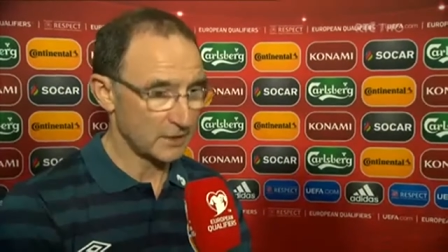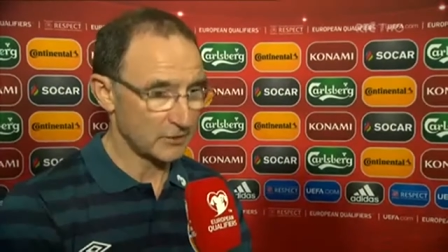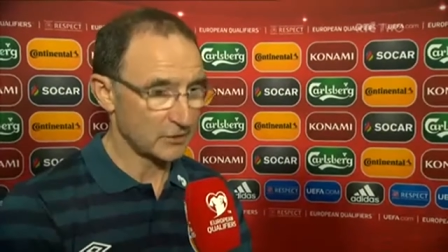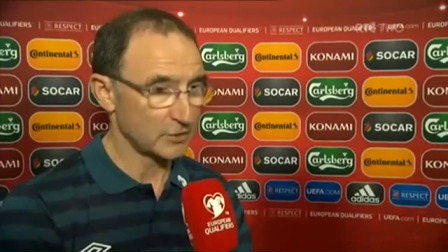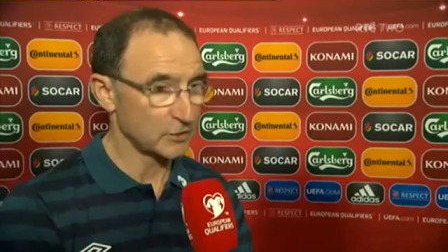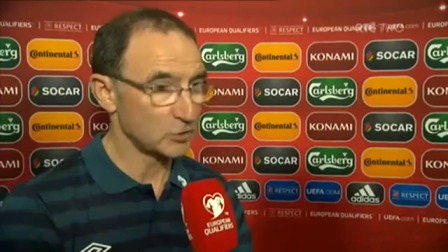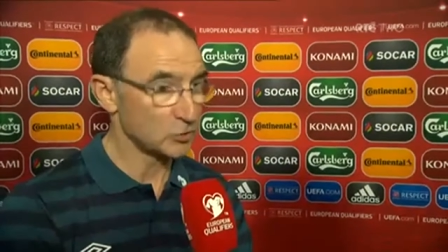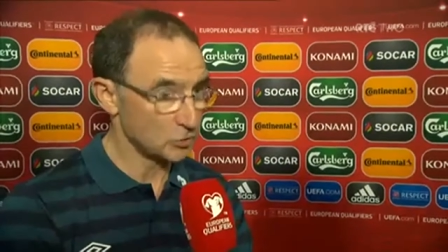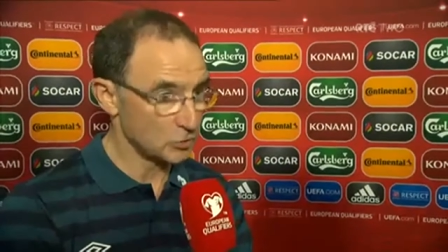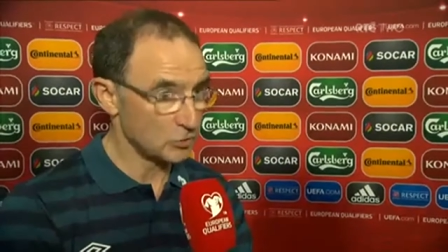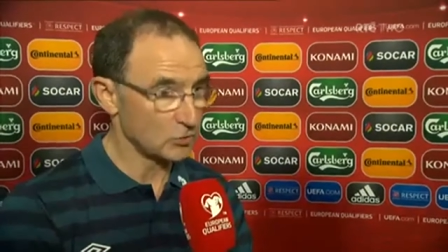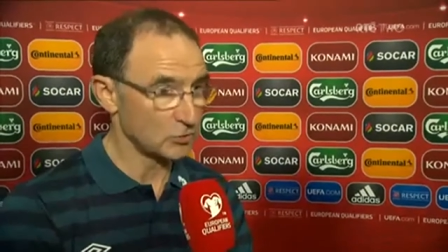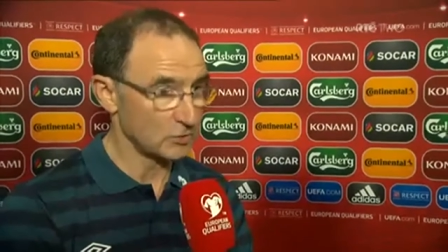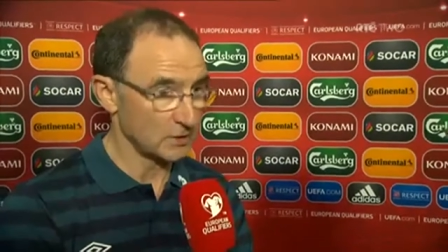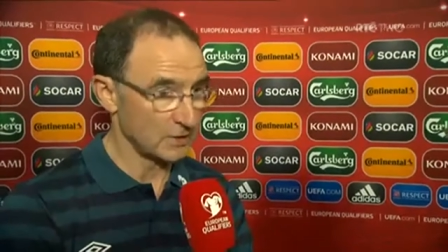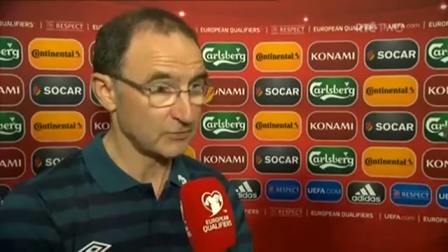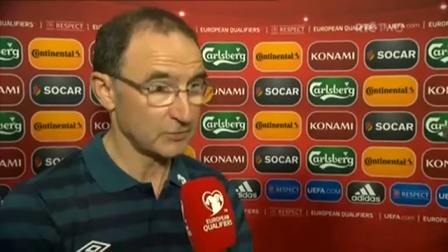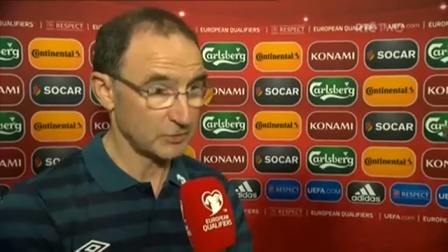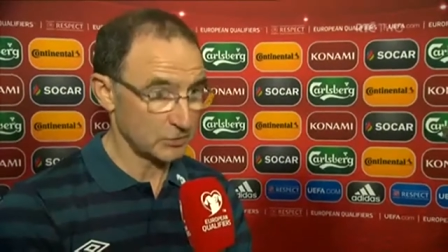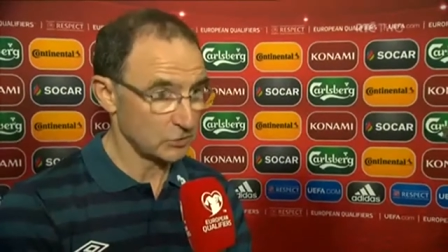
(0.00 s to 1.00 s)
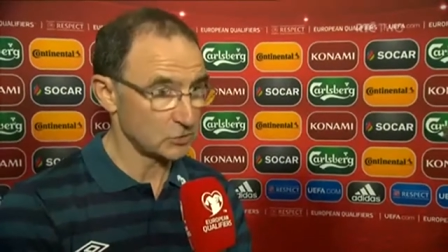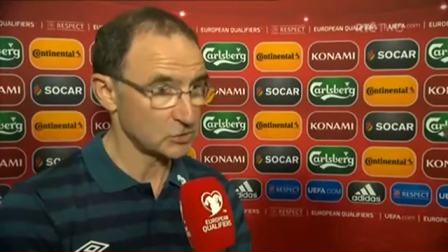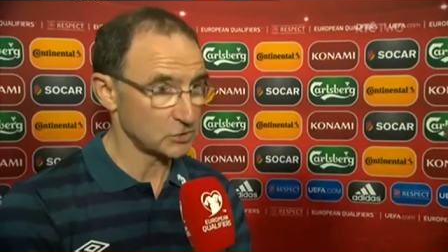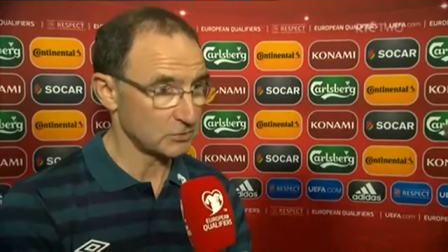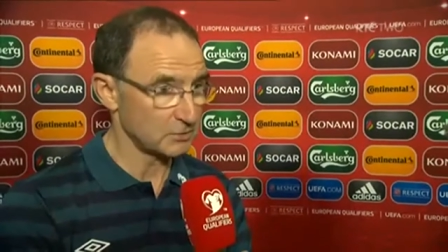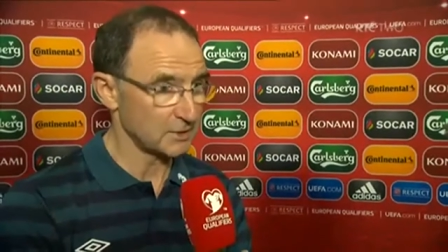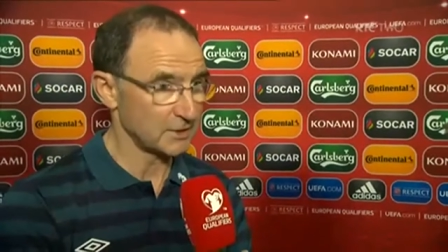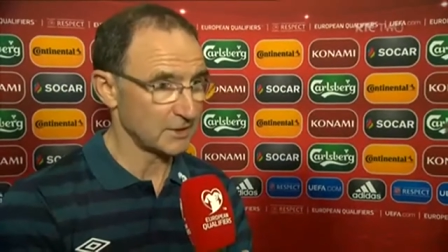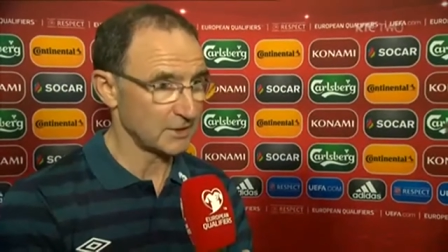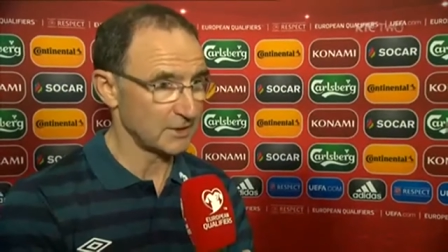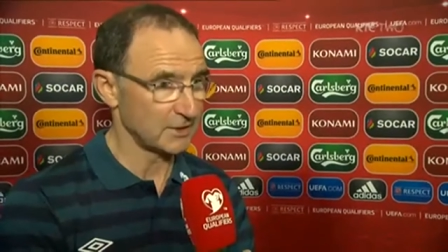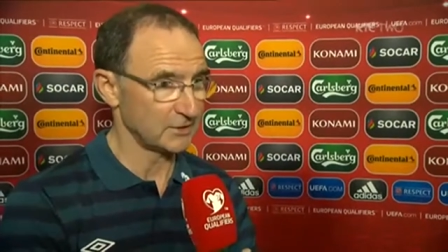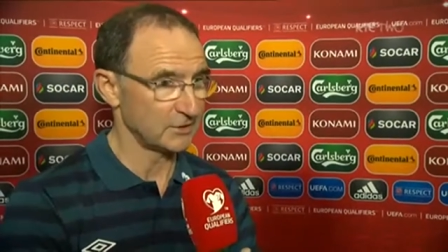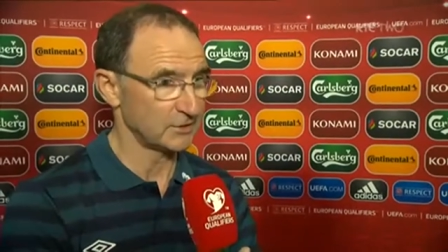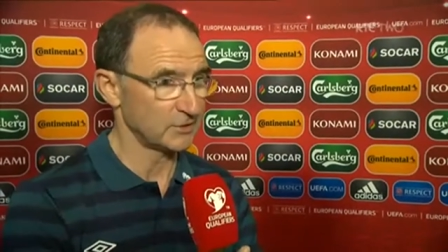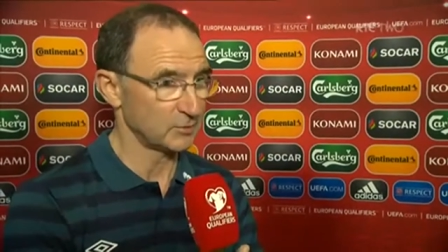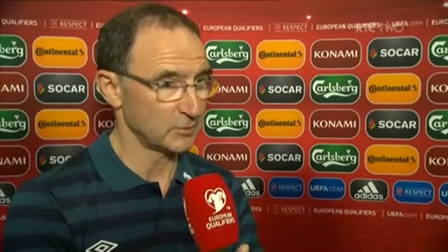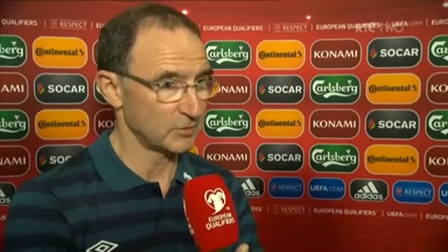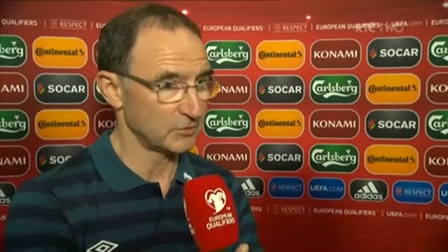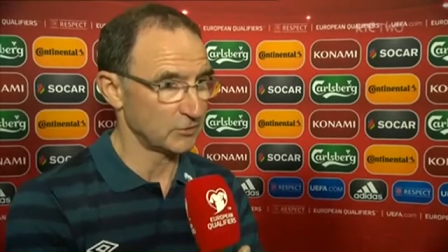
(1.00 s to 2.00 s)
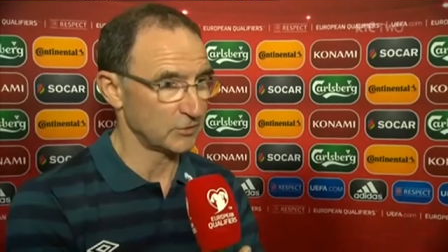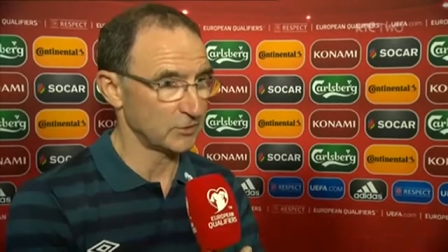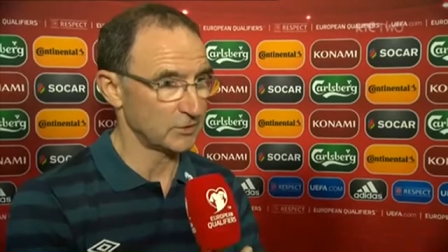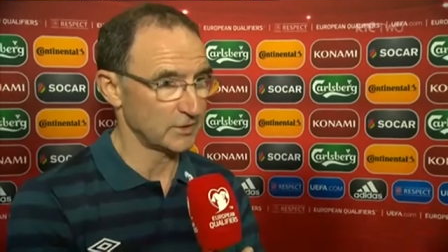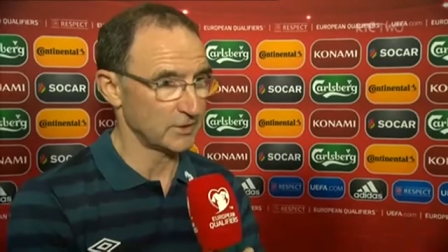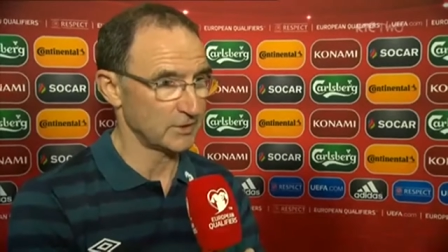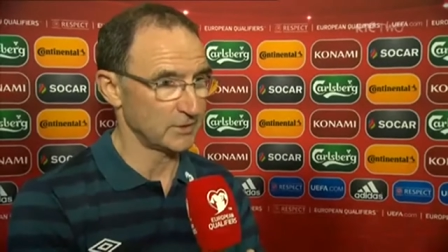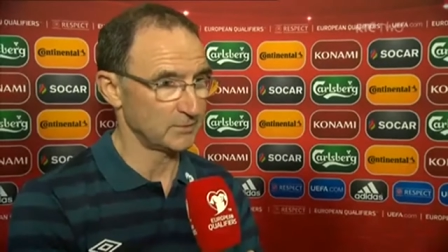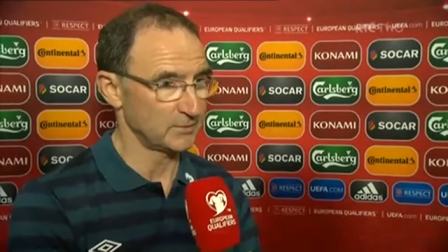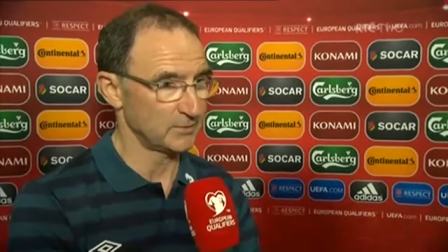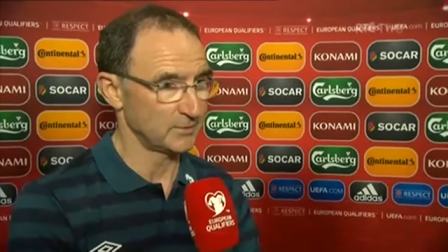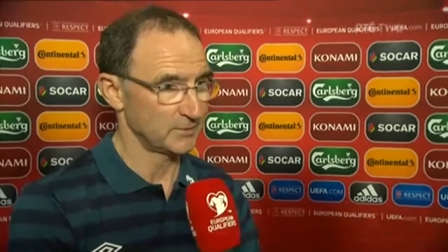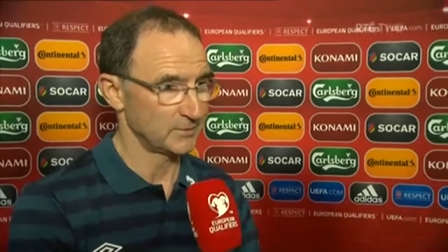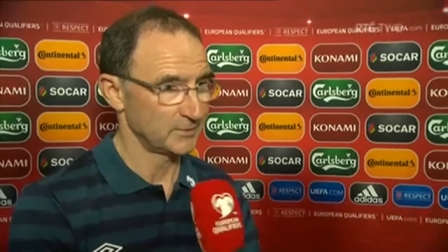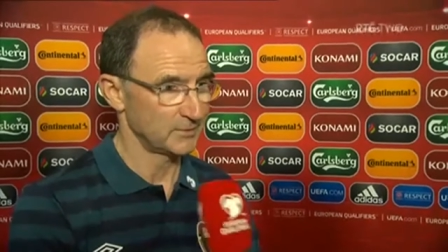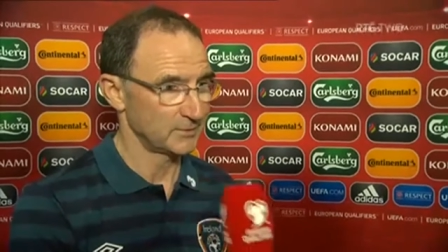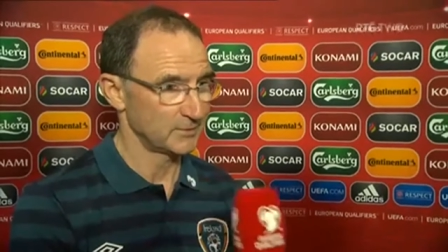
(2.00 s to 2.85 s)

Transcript: I think you, even you, should be delighted that we have won the game.